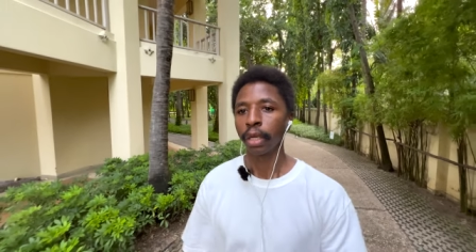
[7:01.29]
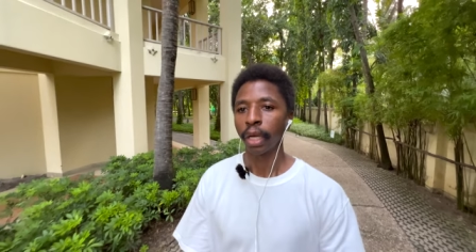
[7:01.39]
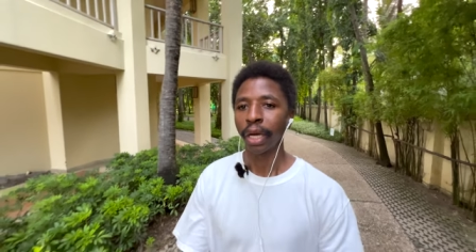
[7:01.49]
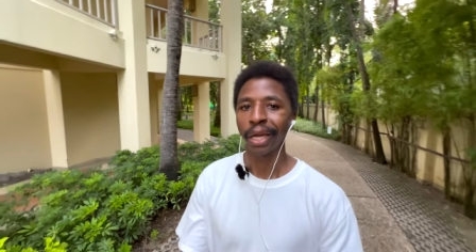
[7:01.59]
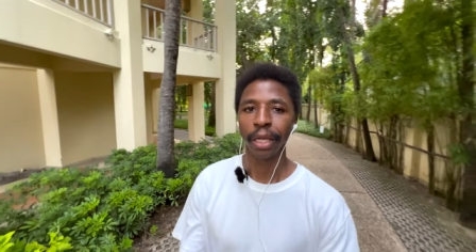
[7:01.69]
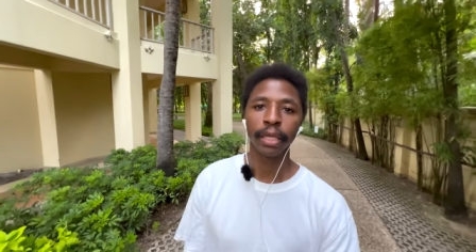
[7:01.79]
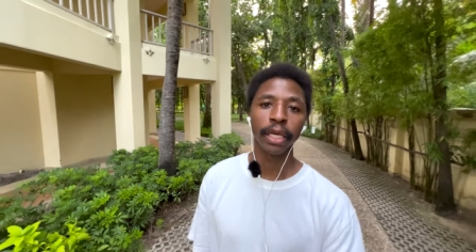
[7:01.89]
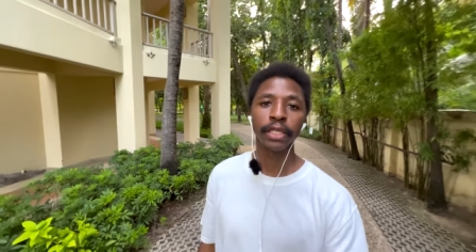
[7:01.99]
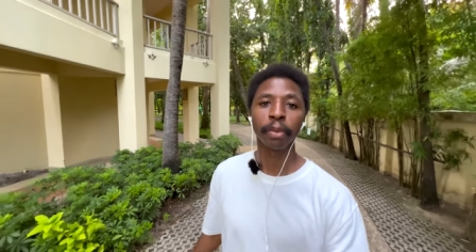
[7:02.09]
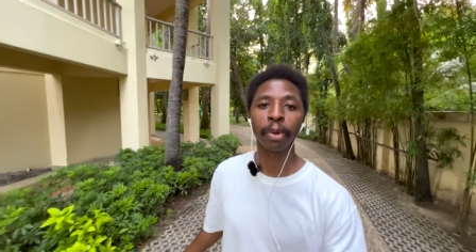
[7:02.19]
and
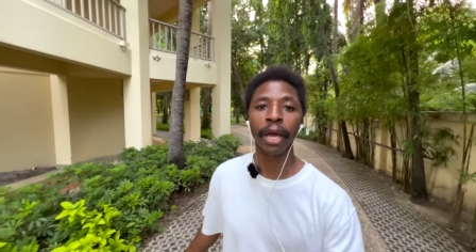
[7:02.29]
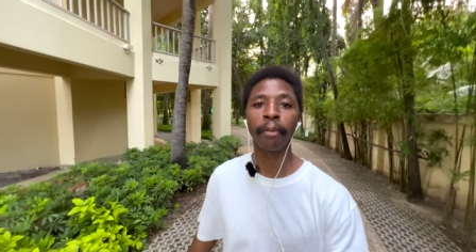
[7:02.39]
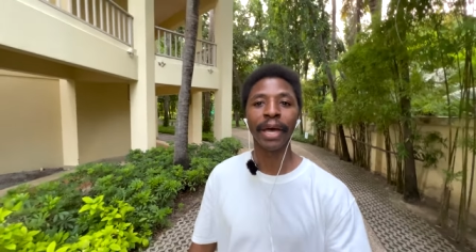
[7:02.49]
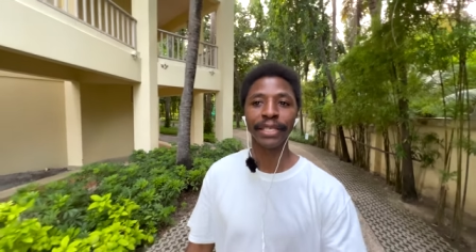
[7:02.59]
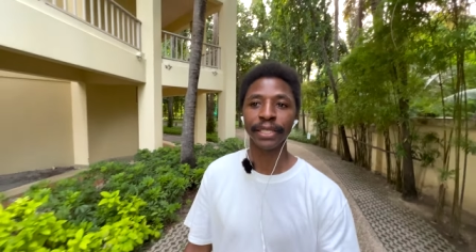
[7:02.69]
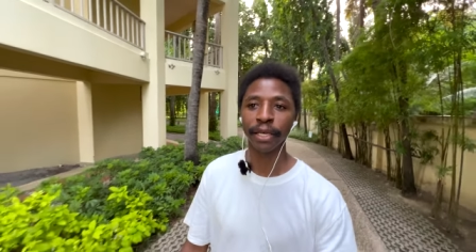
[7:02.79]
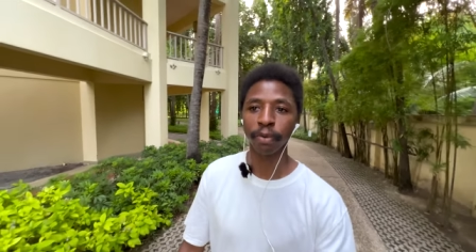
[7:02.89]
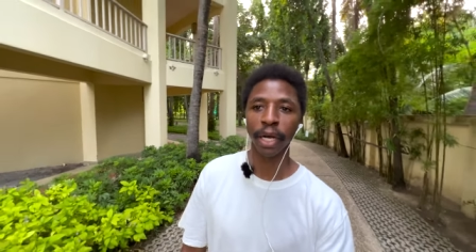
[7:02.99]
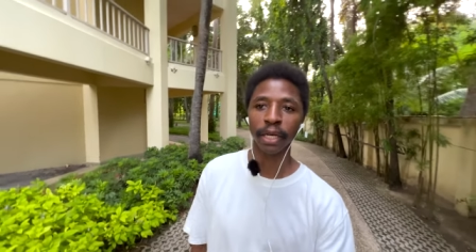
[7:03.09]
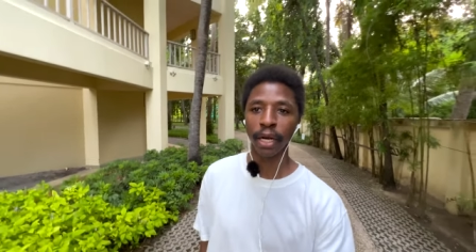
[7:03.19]
it's a bit messy
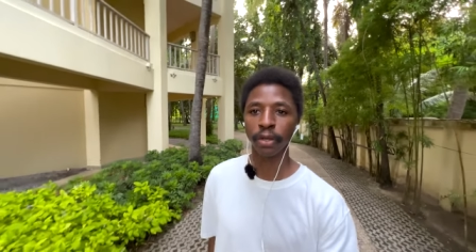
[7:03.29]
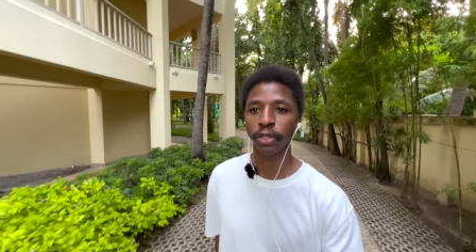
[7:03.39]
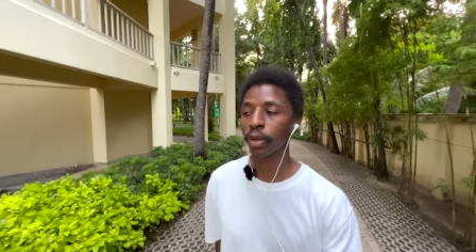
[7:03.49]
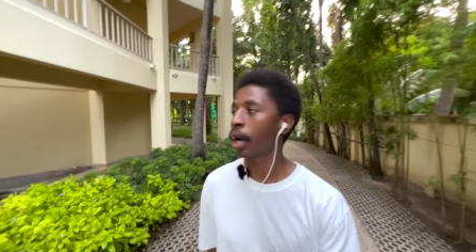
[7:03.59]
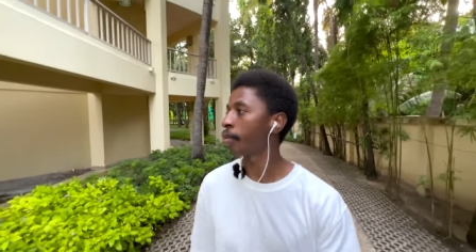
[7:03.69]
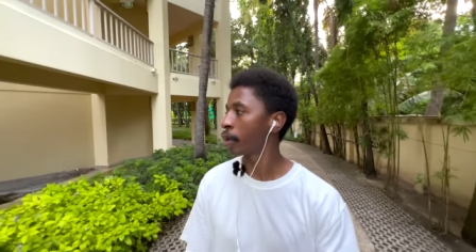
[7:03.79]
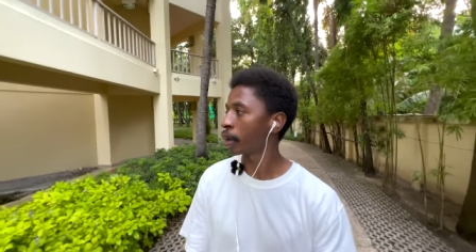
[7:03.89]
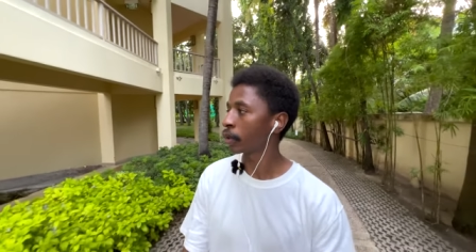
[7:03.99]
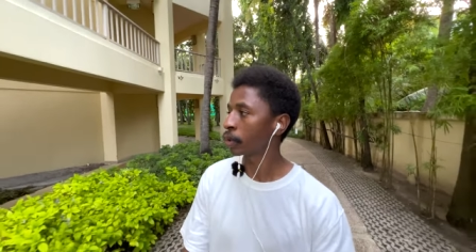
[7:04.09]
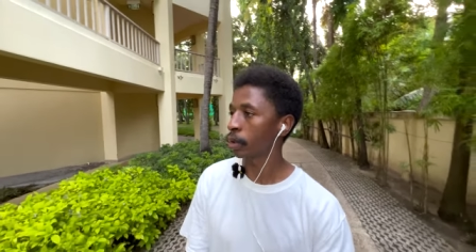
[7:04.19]
right now, so I'm
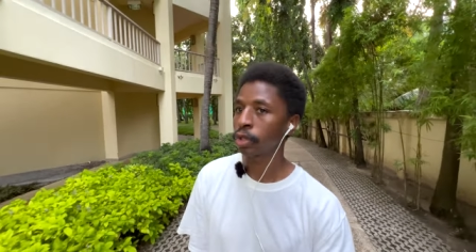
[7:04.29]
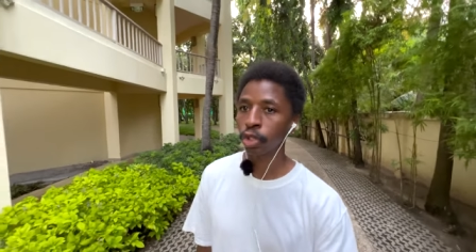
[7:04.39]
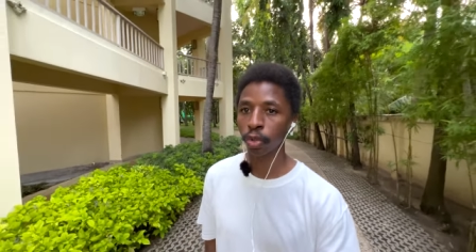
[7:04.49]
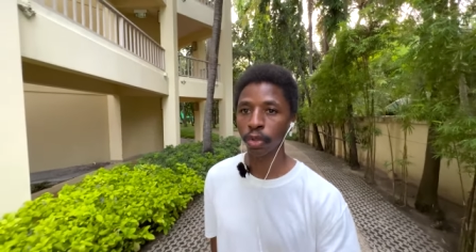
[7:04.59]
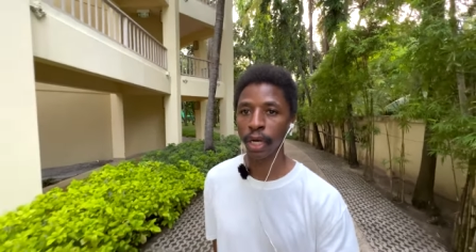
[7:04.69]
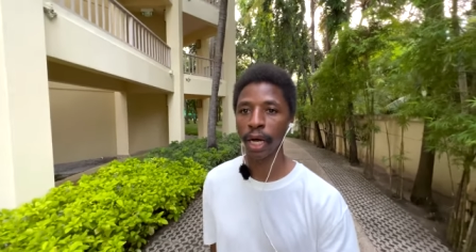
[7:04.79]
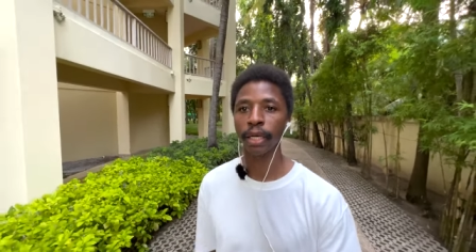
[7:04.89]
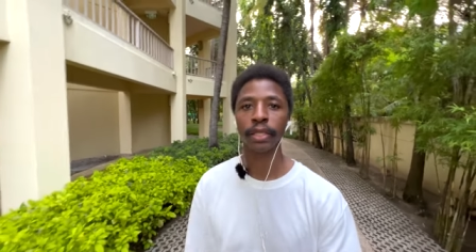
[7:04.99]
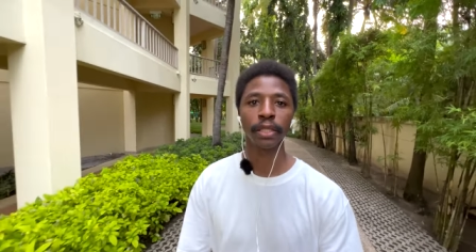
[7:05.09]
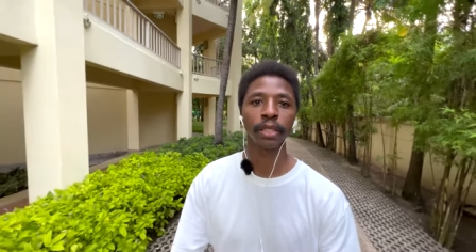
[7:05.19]
not gonna show you
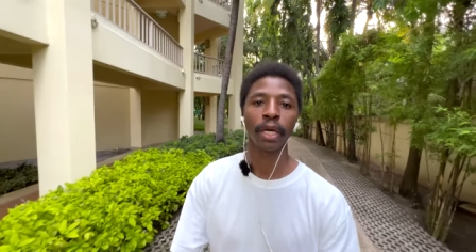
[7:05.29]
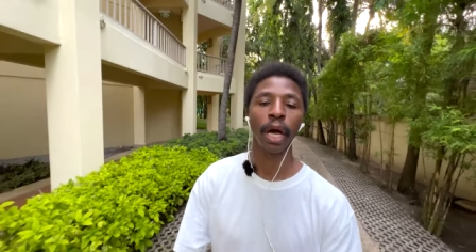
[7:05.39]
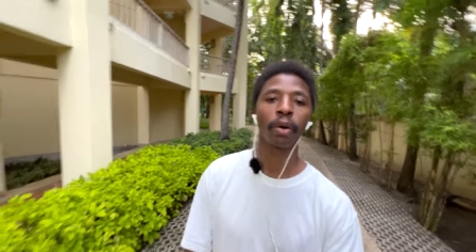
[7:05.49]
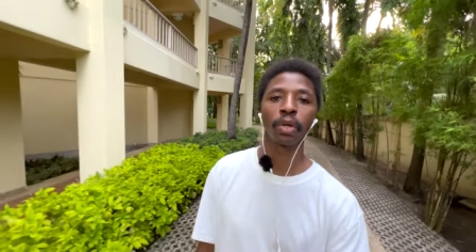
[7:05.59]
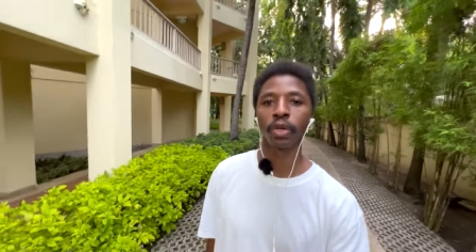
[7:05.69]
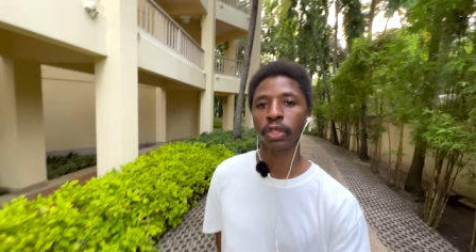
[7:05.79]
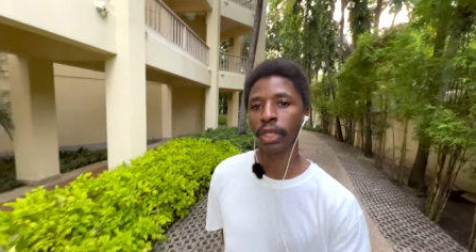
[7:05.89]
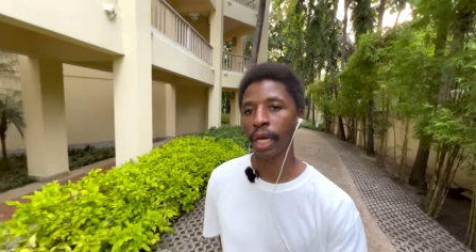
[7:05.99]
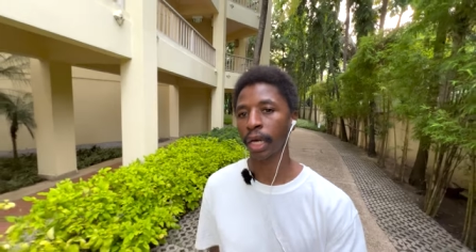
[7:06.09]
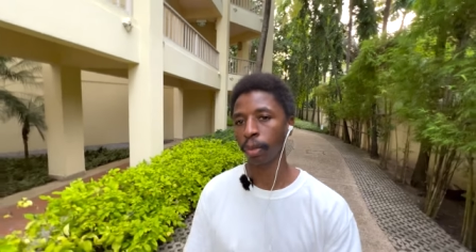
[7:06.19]
guys how it looks
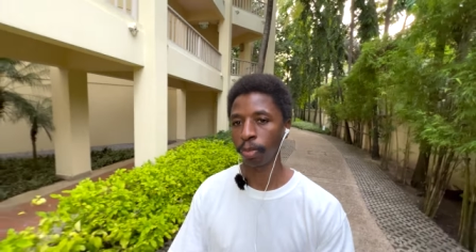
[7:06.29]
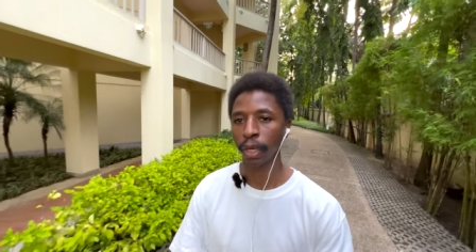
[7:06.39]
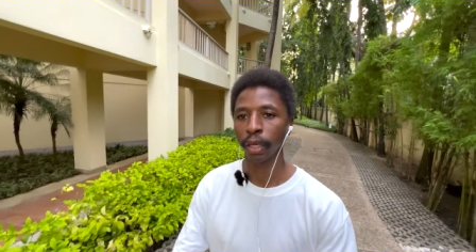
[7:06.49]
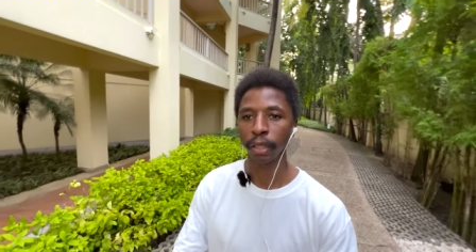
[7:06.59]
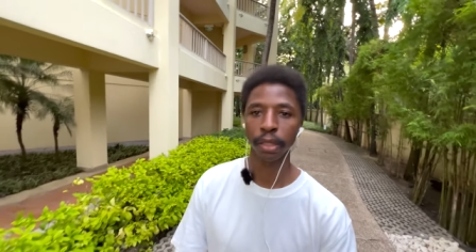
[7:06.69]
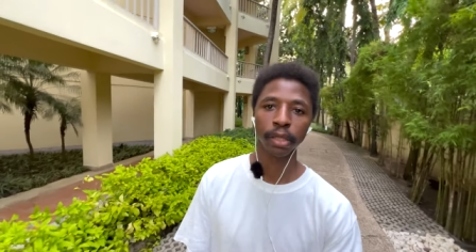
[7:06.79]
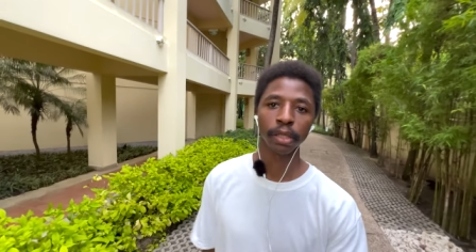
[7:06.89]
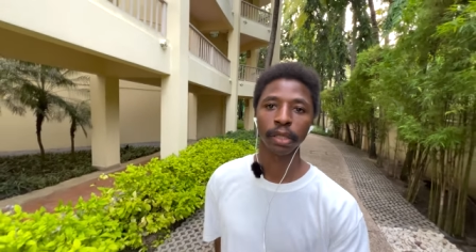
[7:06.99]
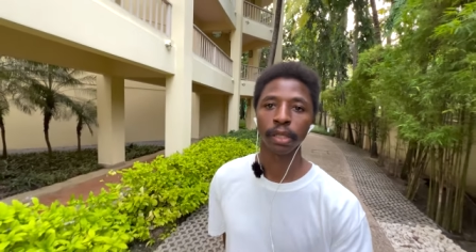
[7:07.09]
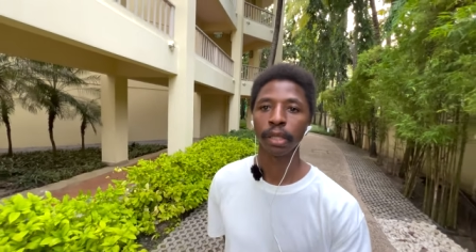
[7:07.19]
like, but
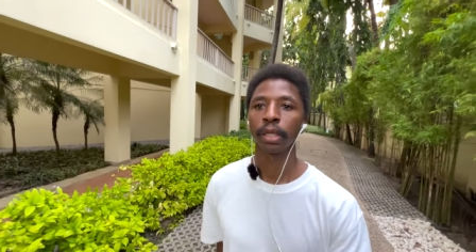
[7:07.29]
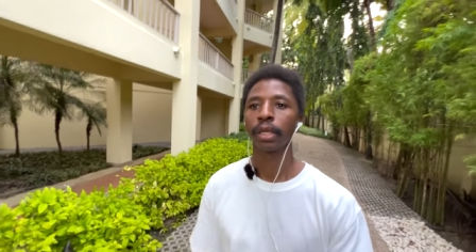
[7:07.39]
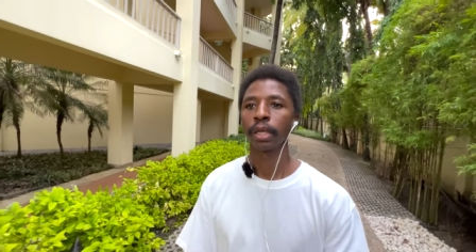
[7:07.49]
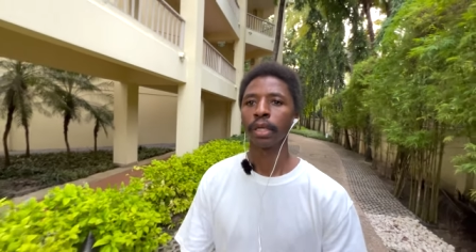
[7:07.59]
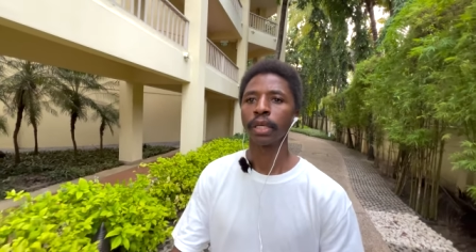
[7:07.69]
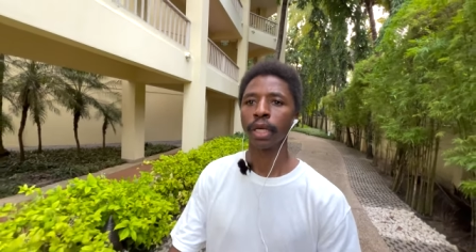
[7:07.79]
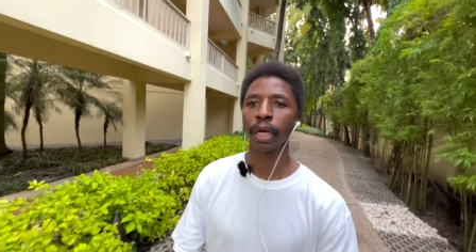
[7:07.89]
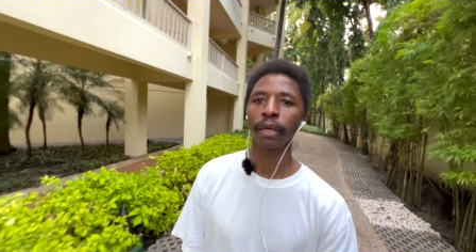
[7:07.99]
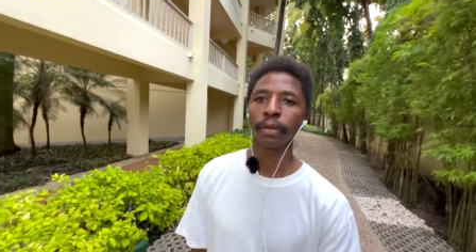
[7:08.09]
yeah.